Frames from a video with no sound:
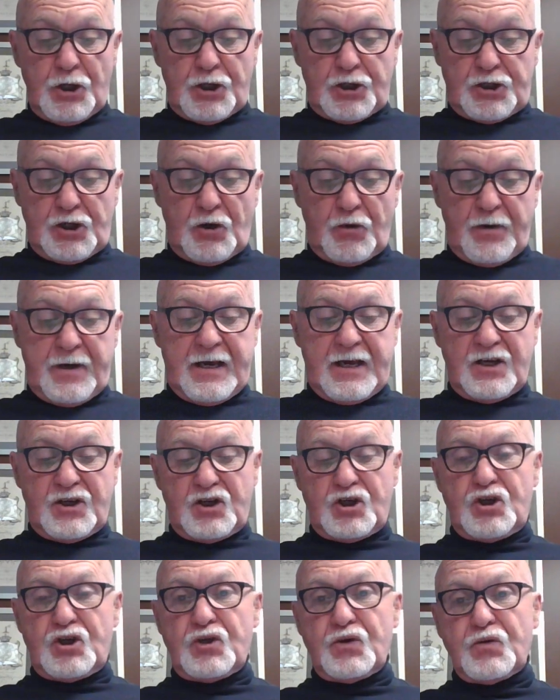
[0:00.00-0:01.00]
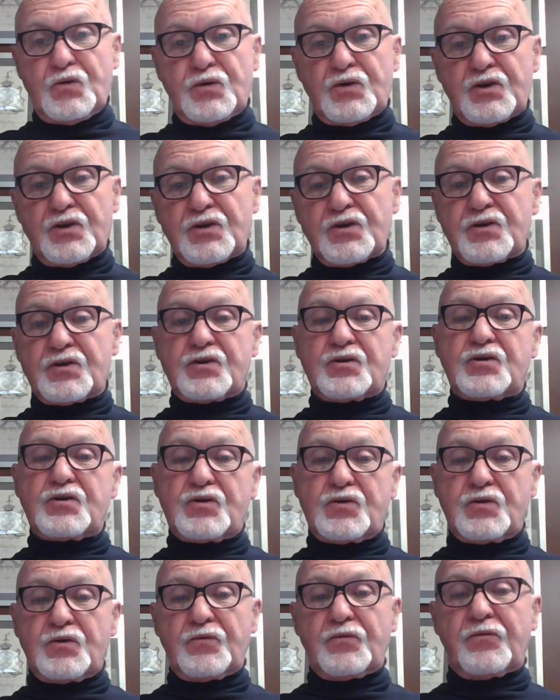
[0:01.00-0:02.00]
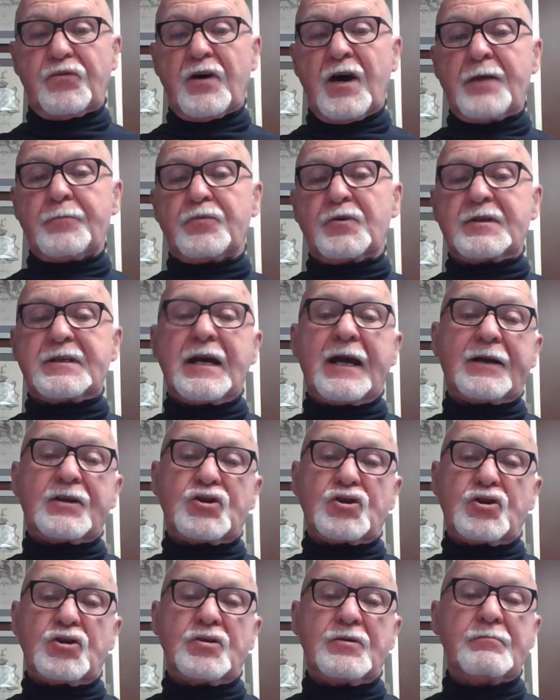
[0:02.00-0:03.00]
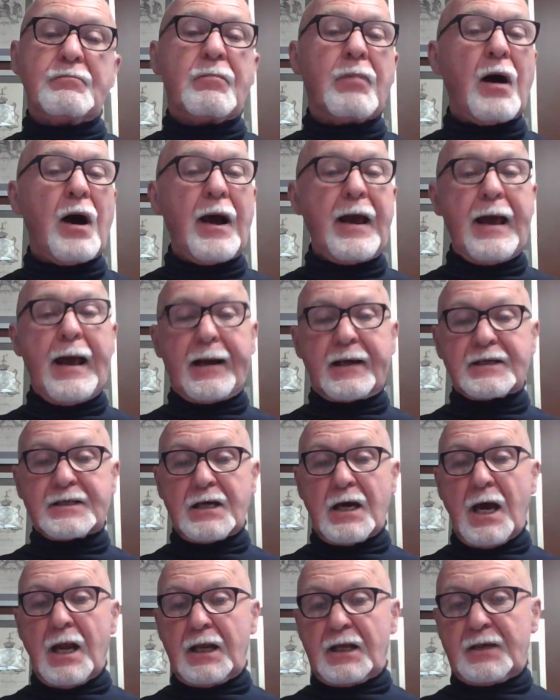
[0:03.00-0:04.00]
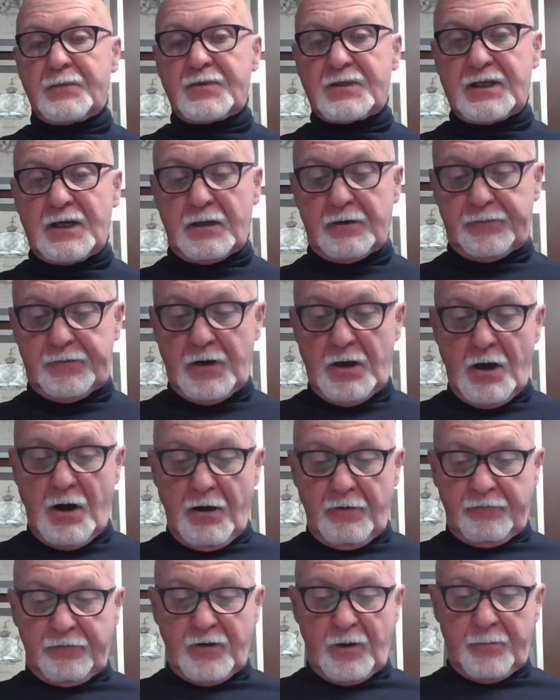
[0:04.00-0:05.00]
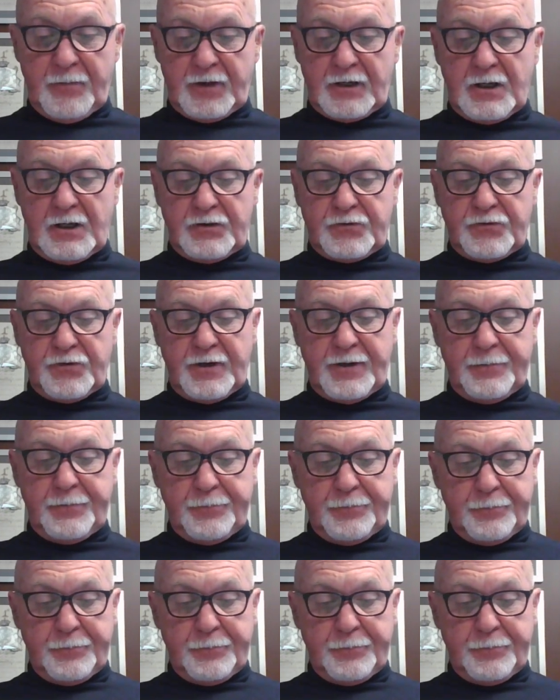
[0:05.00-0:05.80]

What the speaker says: So he chooses to find protection by exiling himself from the country.